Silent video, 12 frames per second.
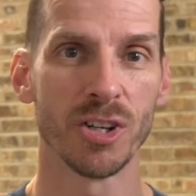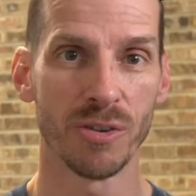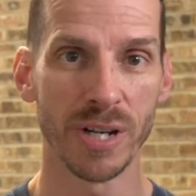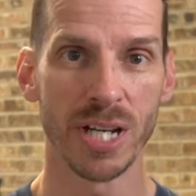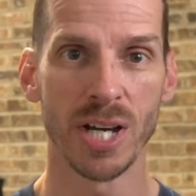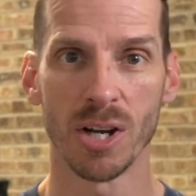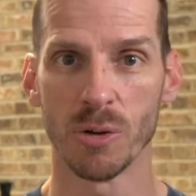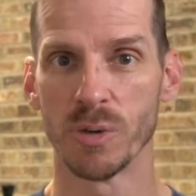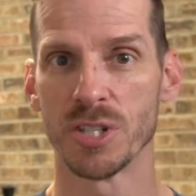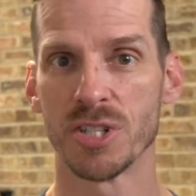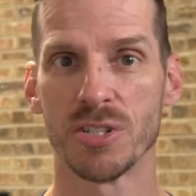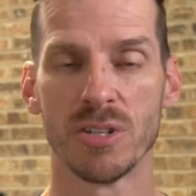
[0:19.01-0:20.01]
a green
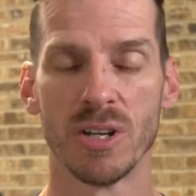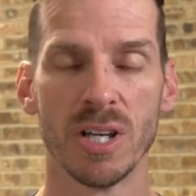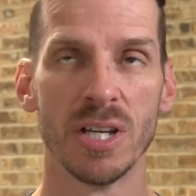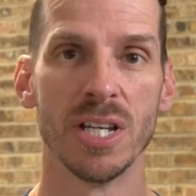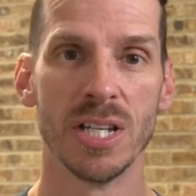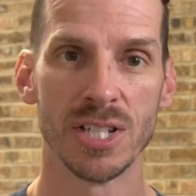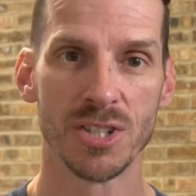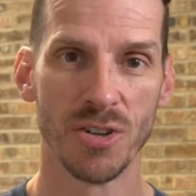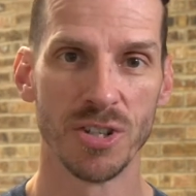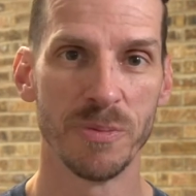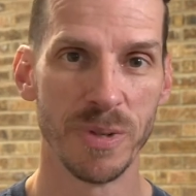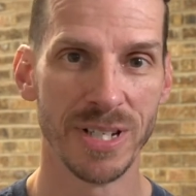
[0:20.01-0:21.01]
color, which is
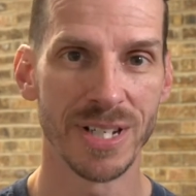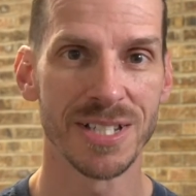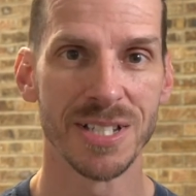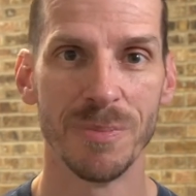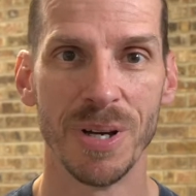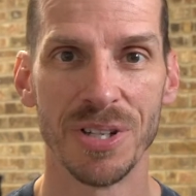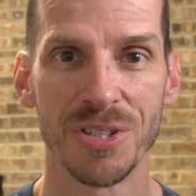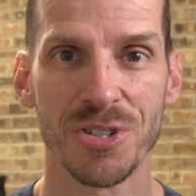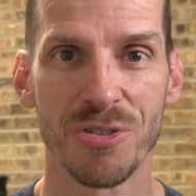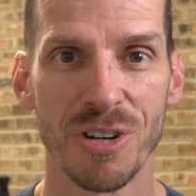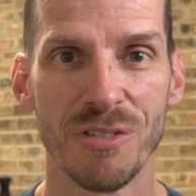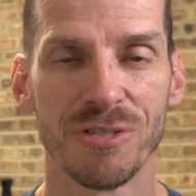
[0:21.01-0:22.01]
going to be Dixie
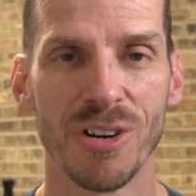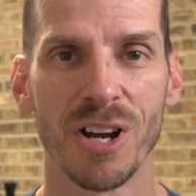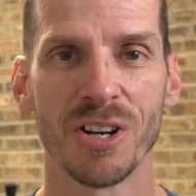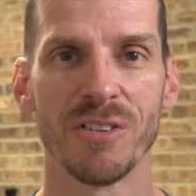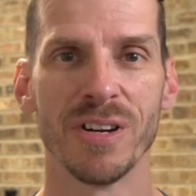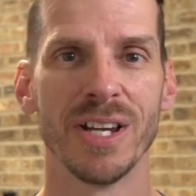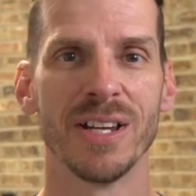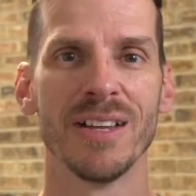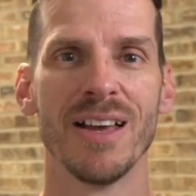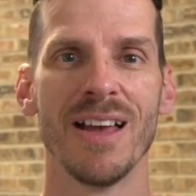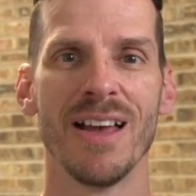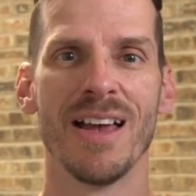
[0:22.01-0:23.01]
Belle's Tree Frog
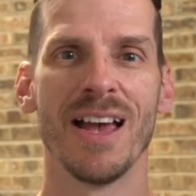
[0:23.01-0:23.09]
Green.